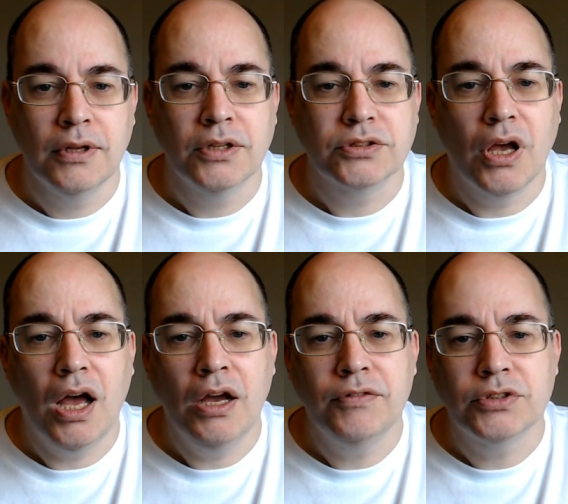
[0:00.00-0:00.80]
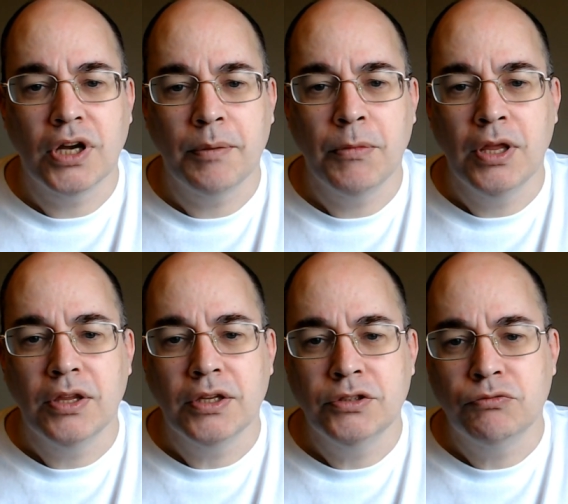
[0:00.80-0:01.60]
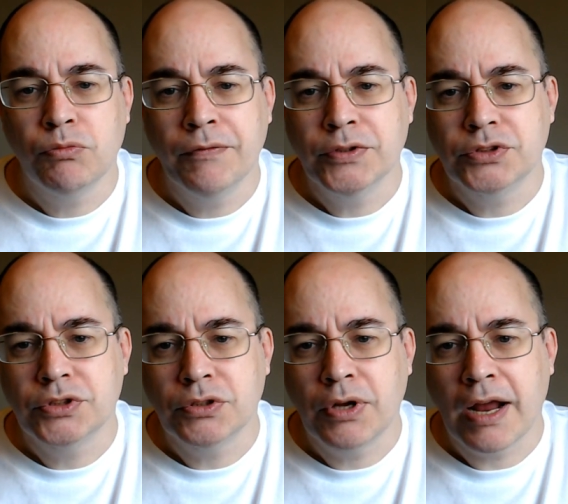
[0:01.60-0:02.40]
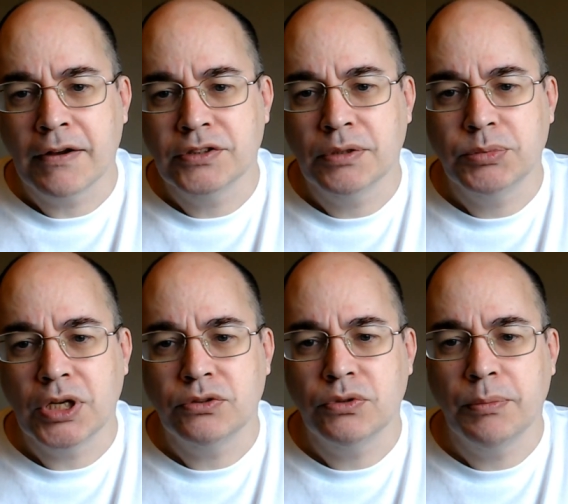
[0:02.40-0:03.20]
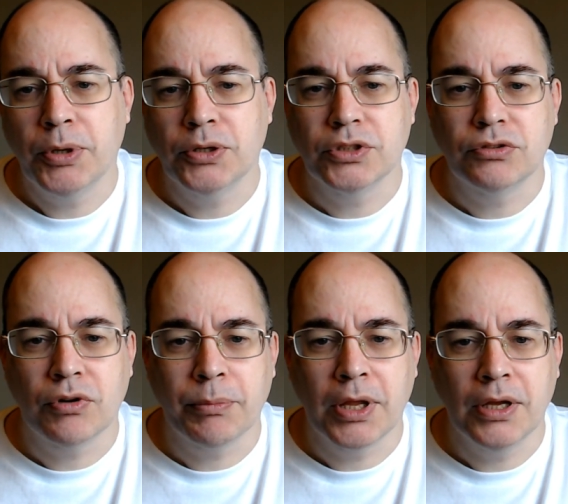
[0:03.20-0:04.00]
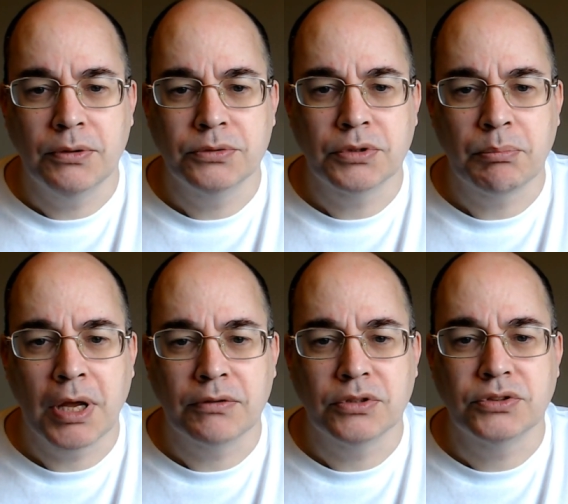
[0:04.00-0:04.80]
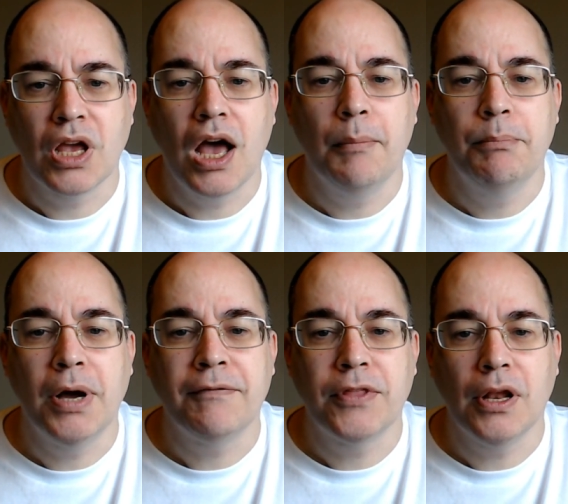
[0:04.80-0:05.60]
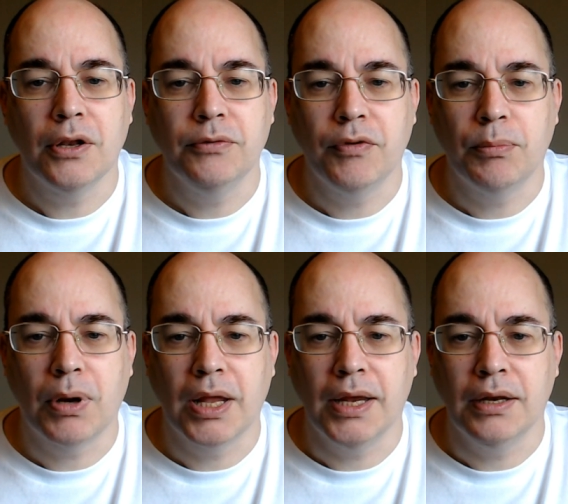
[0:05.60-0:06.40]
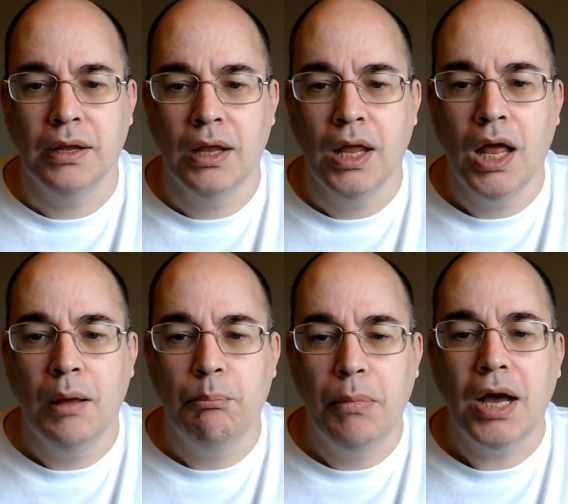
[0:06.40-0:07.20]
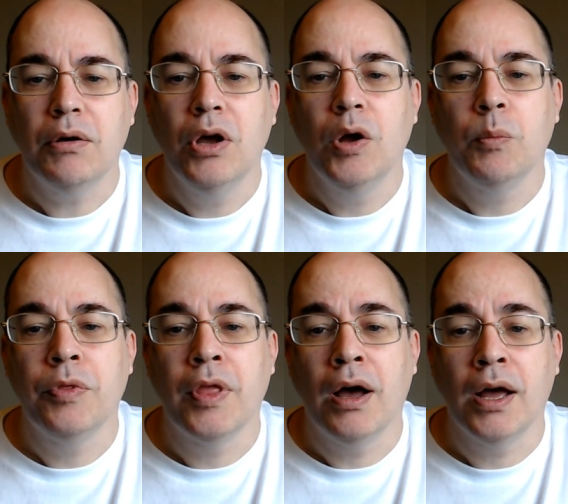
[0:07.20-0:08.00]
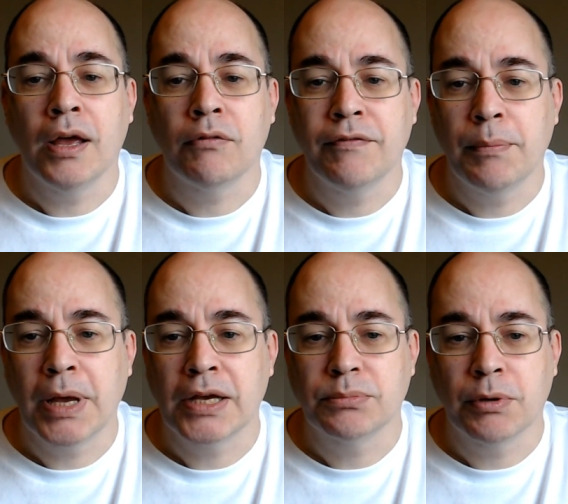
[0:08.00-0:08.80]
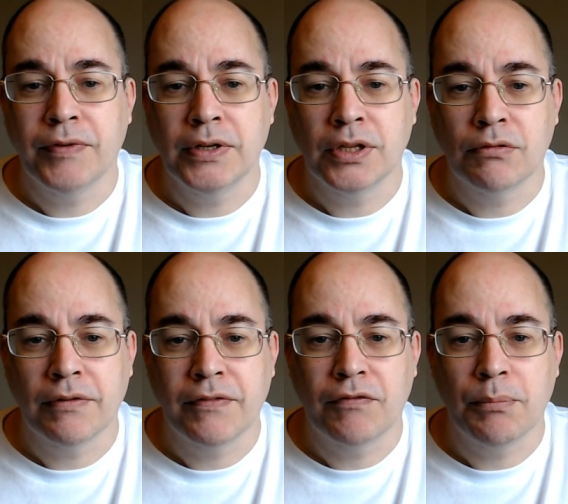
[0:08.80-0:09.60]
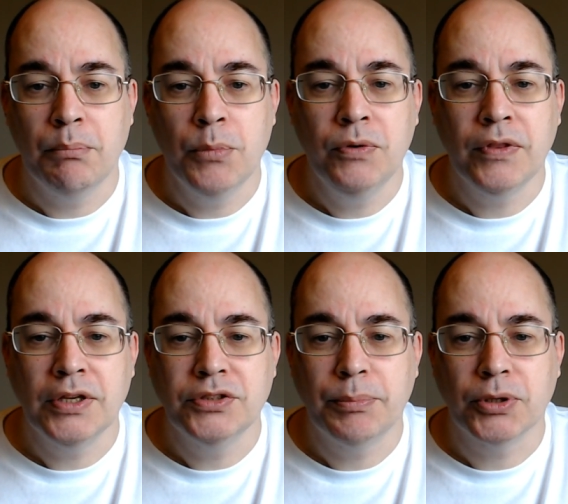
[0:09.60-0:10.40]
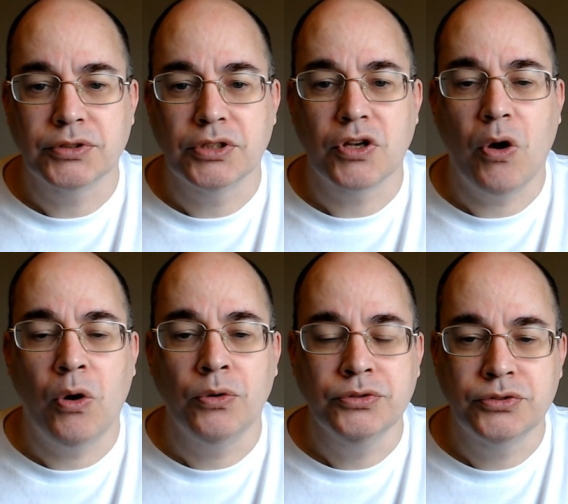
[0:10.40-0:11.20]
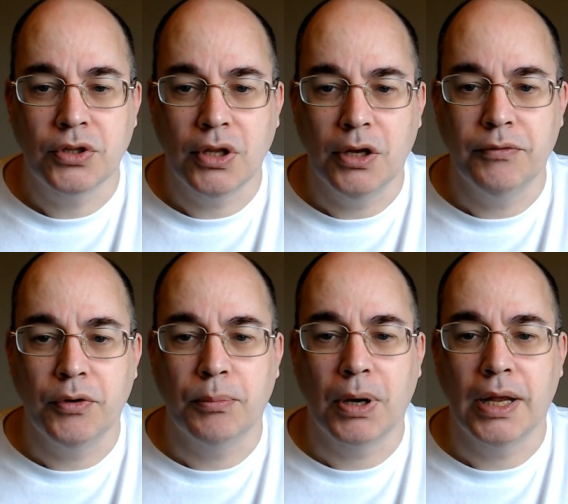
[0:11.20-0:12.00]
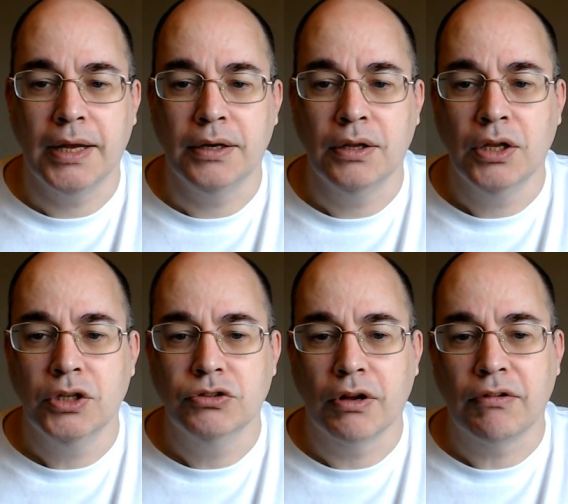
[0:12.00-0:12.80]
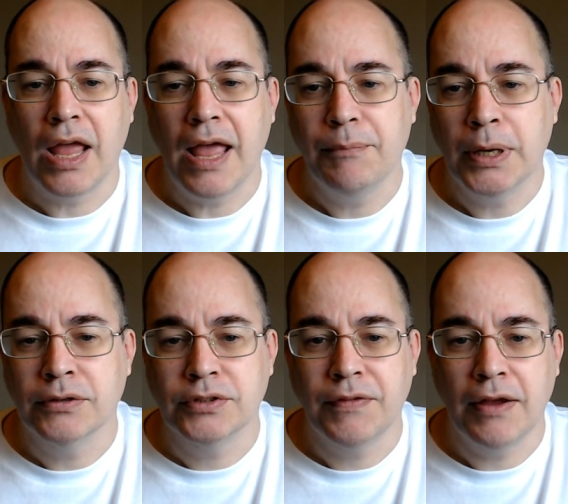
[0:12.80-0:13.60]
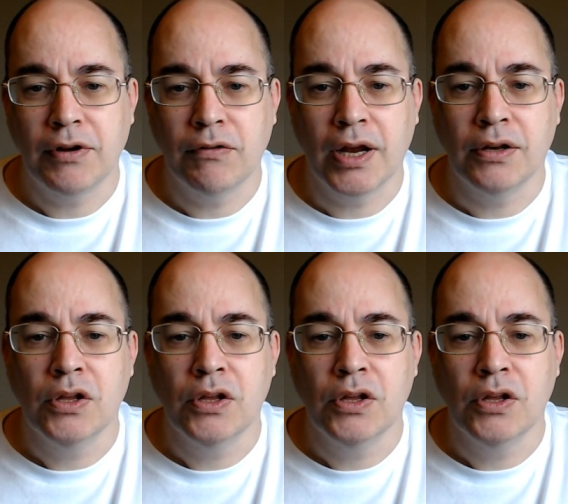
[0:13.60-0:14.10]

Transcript: So over time, these rivers still carrying substantial deposits from the hills and mountains above the alluvial plain, but with the higher riverbanks preventing the river from moving these deposits onto the alluvial plain during periods of heavy rain,